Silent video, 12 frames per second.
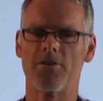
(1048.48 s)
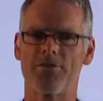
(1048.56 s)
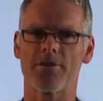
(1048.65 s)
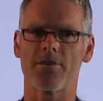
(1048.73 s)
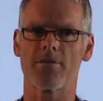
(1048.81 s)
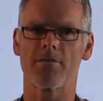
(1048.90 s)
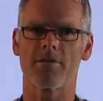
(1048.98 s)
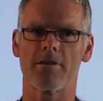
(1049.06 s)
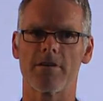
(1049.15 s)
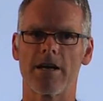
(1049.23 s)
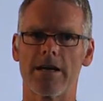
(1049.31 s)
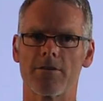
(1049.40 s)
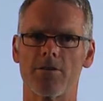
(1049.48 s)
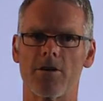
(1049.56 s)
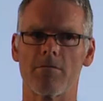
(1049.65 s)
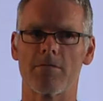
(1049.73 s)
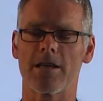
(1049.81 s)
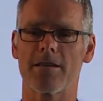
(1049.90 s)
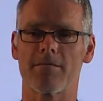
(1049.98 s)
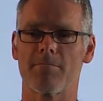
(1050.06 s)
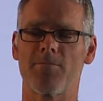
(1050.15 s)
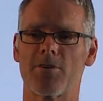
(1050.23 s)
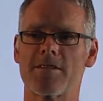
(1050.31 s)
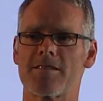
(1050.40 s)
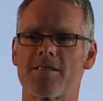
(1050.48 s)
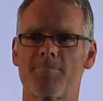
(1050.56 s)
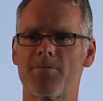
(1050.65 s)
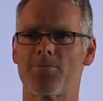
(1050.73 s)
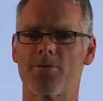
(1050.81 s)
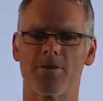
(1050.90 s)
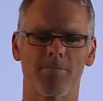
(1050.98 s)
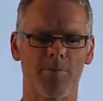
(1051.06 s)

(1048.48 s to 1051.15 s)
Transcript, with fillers: So I don't know, like for instance, before,